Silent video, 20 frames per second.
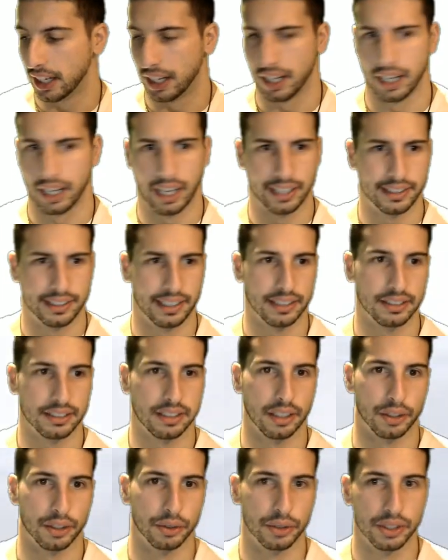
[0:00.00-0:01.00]
I think it's
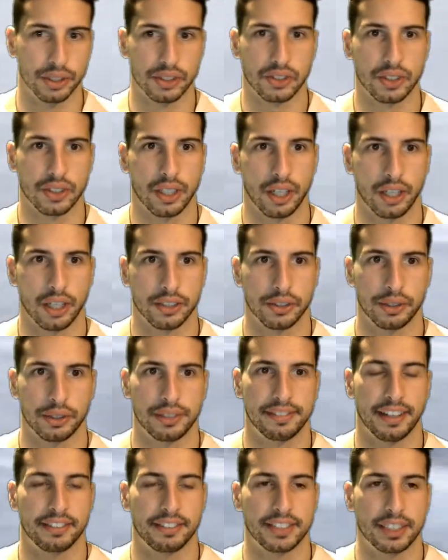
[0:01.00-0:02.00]
Laguna's uh,
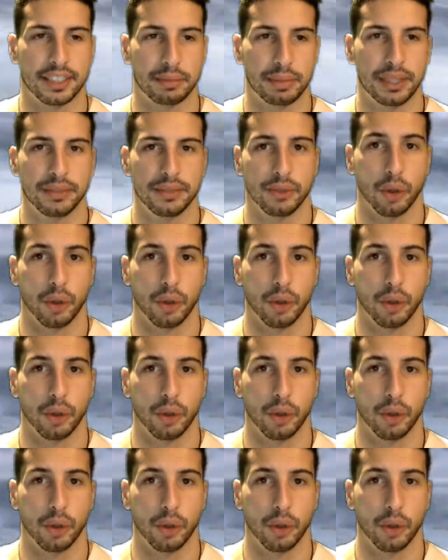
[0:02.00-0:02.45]
thirty-five C P, or